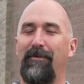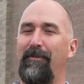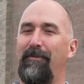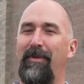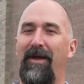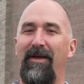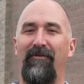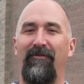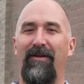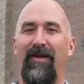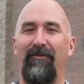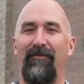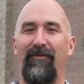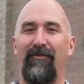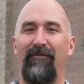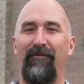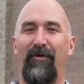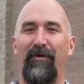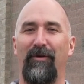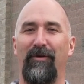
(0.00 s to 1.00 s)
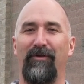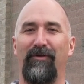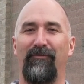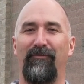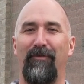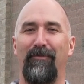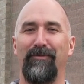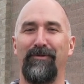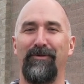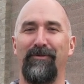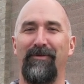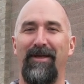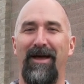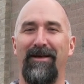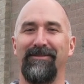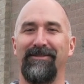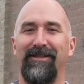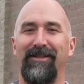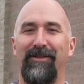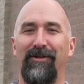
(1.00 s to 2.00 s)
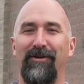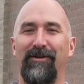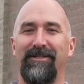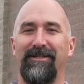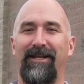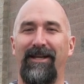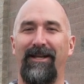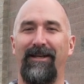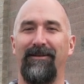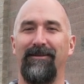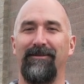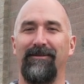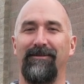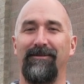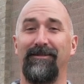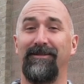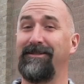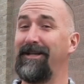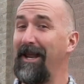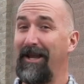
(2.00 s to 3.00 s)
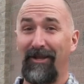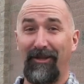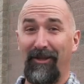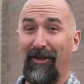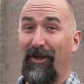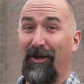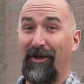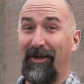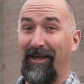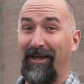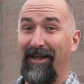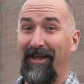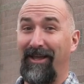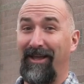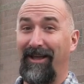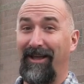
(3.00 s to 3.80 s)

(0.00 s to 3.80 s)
some of my favorite photos from 2013. Take a look.